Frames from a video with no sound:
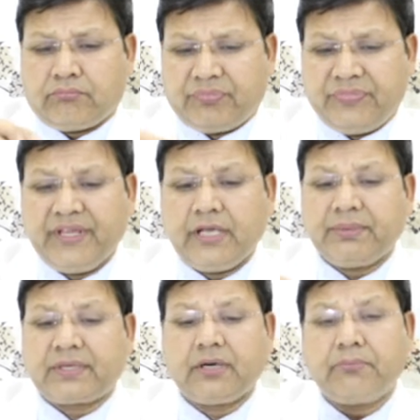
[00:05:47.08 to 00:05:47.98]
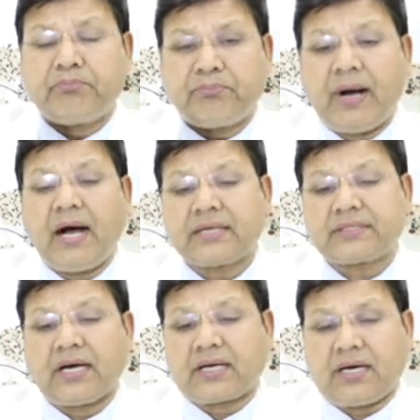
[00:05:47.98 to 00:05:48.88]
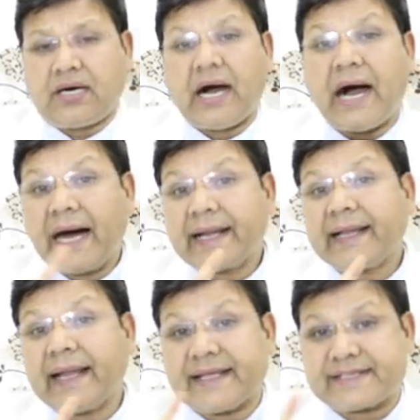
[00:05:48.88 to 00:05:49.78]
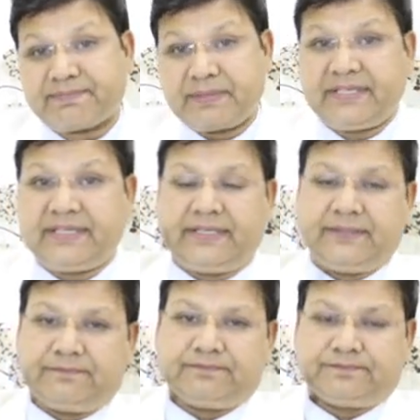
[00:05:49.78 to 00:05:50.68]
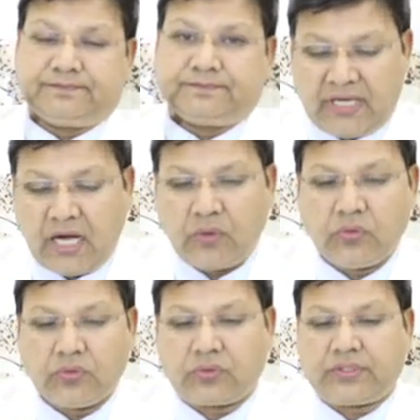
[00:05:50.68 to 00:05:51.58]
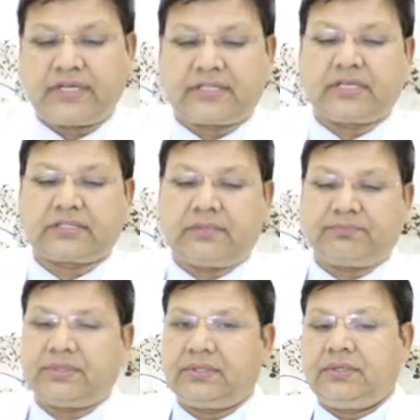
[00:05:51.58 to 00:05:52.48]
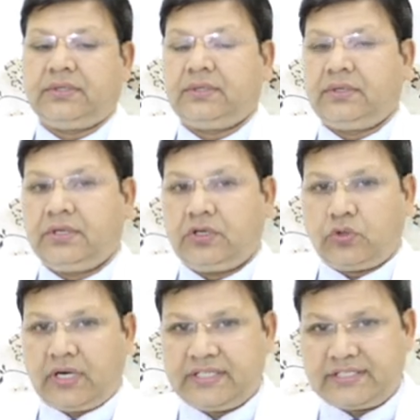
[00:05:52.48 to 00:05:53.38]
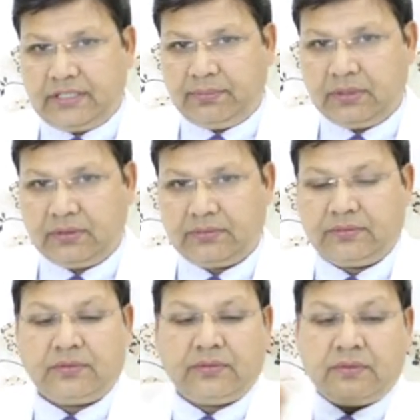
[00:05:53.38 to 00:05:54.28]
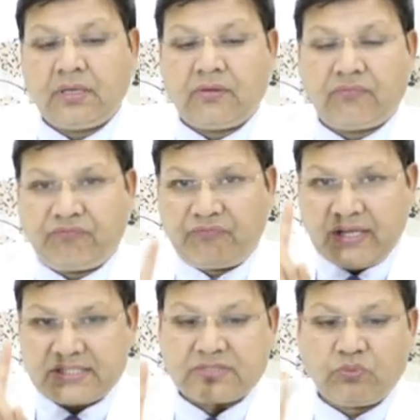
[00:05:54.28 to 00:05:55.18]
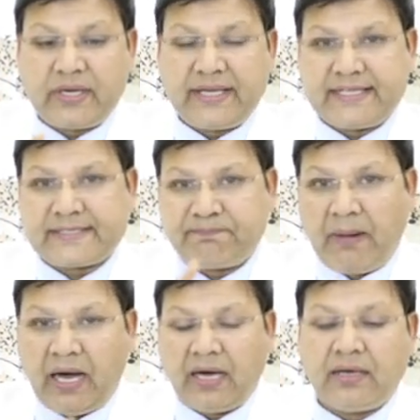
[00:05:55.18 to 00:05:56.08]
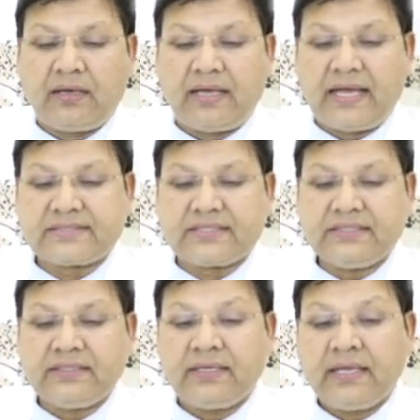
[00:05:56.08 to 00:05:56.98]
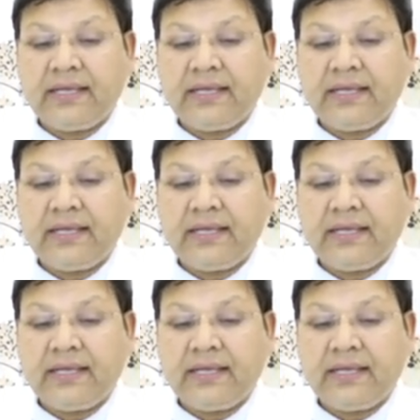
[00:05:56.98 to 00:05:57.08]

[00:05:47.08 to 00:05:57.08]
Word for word: They become pataka, unaspirated. How? Look here at the example. Look at this table. First one is pa, as in